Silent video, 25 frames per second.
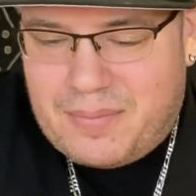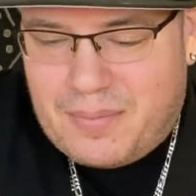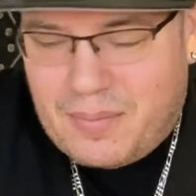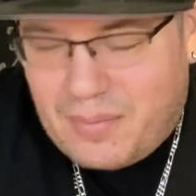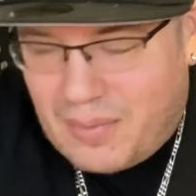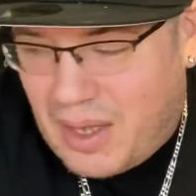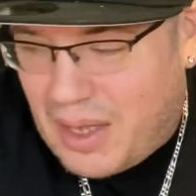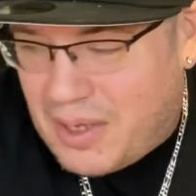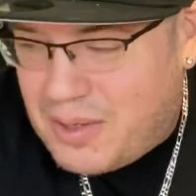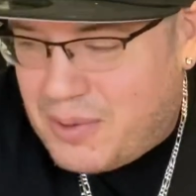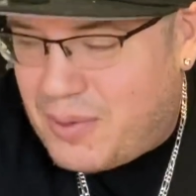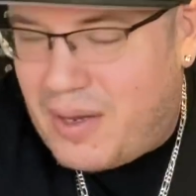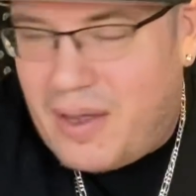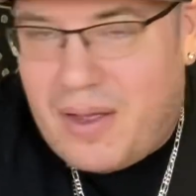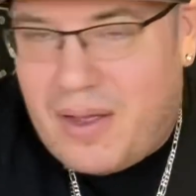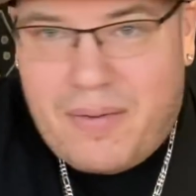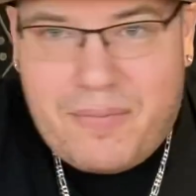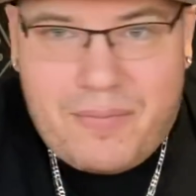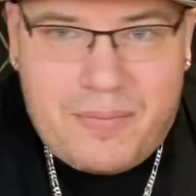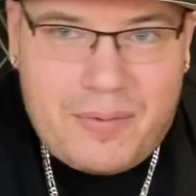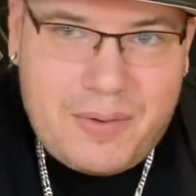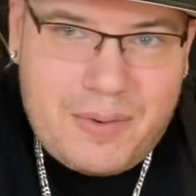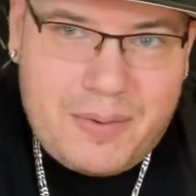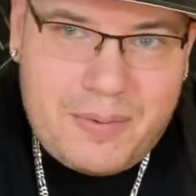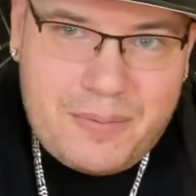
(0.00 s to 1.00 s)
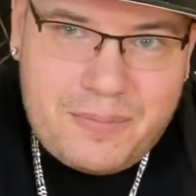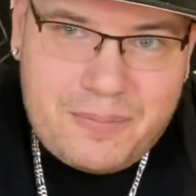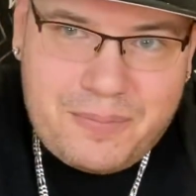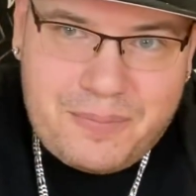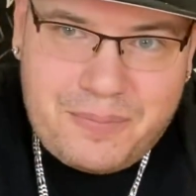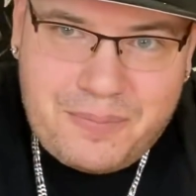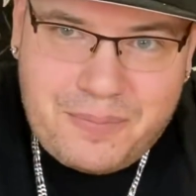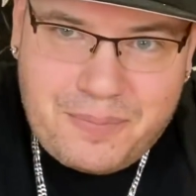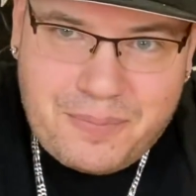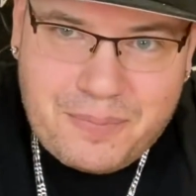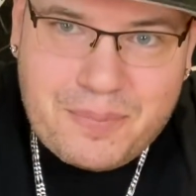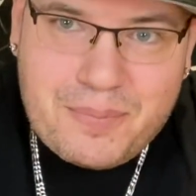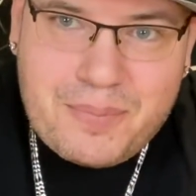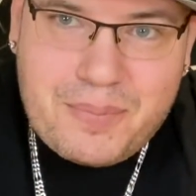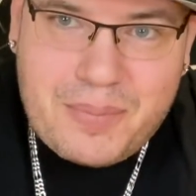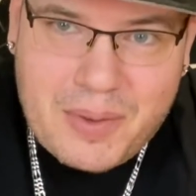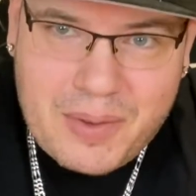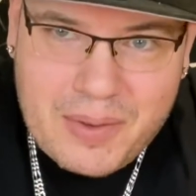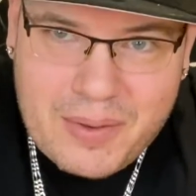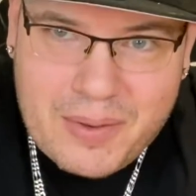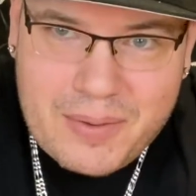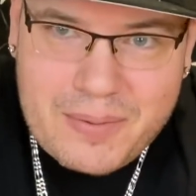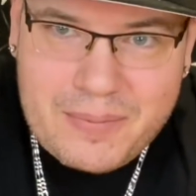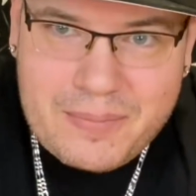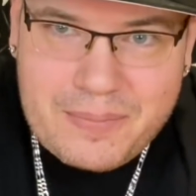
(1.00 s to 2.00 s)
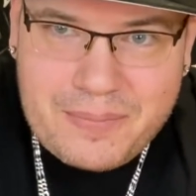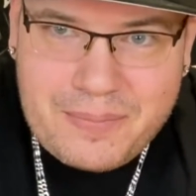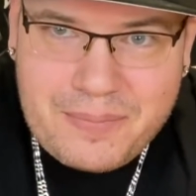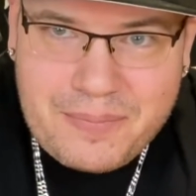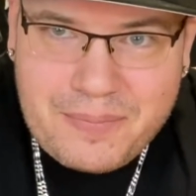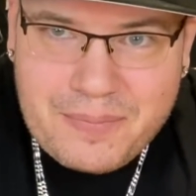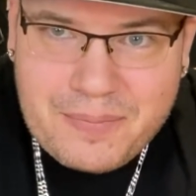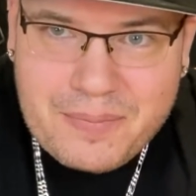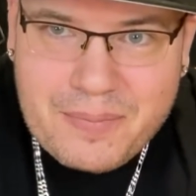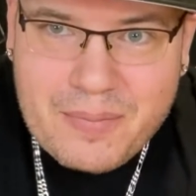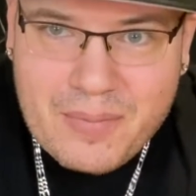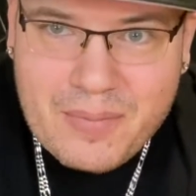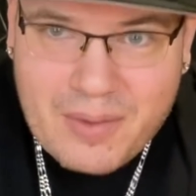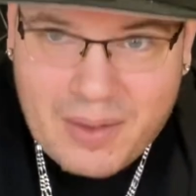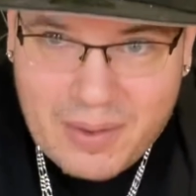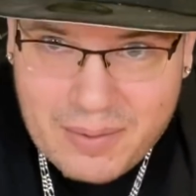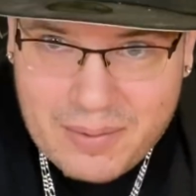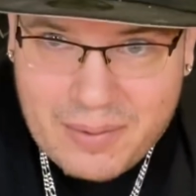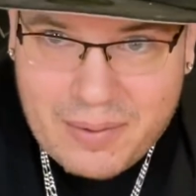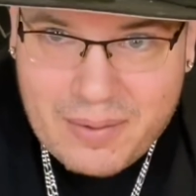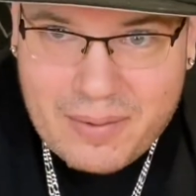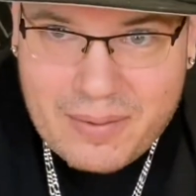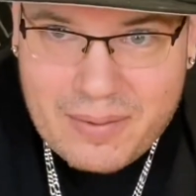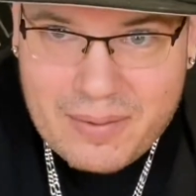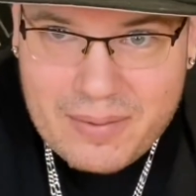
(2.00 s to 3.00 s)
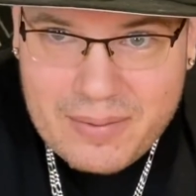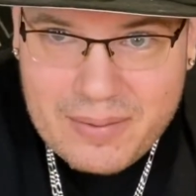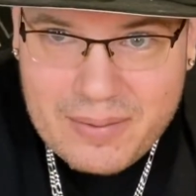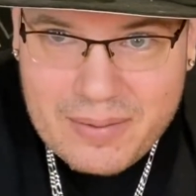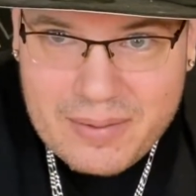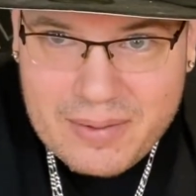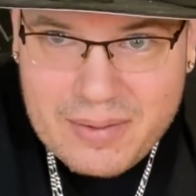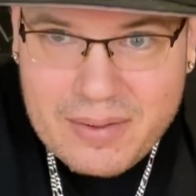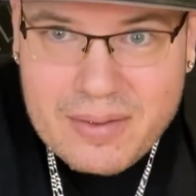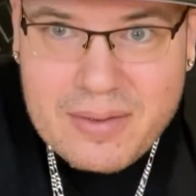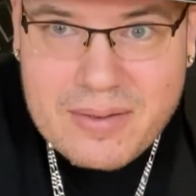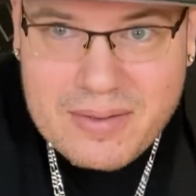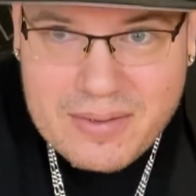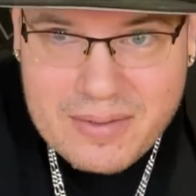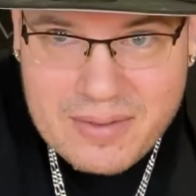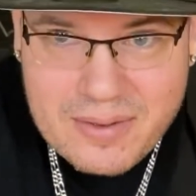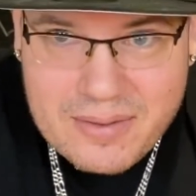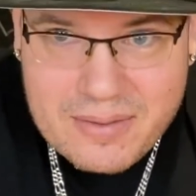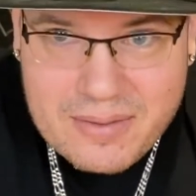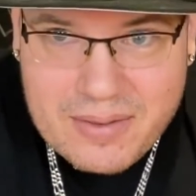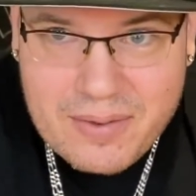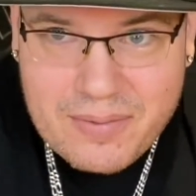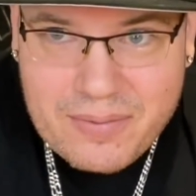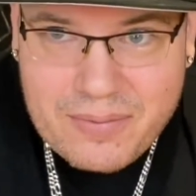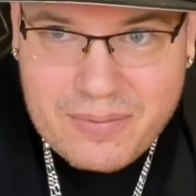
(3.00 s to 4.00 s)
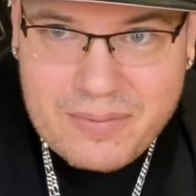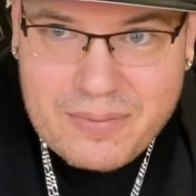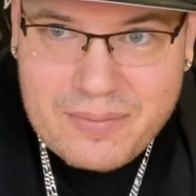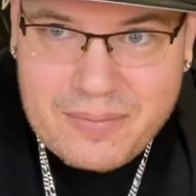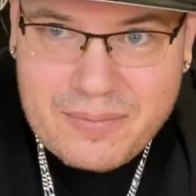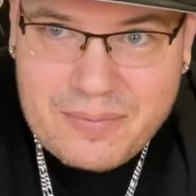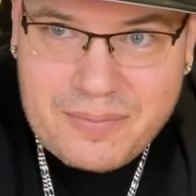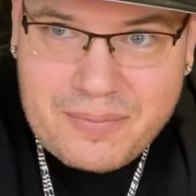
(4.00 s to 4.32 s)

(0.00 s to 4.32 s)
That's what I have for you. Be good. Take care. Stay safe.